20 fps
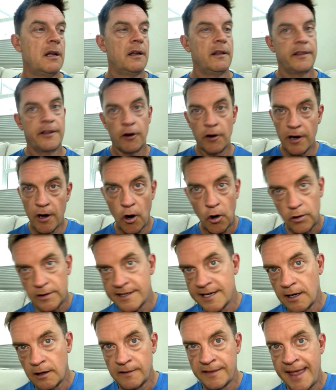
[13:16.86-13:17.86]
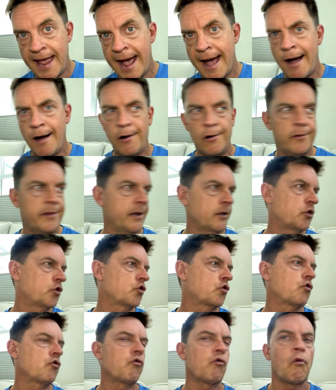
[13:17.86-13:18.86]
They're in the hotel now. They're
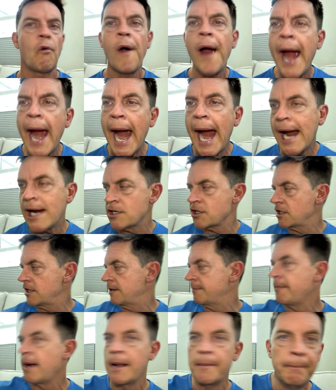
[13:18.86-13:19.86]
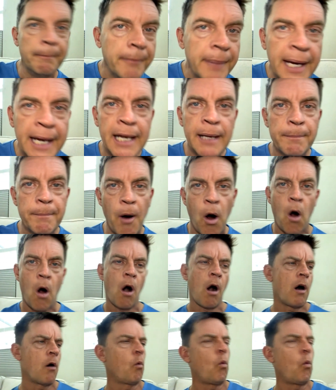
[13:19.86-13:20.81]
trashing my mini bar,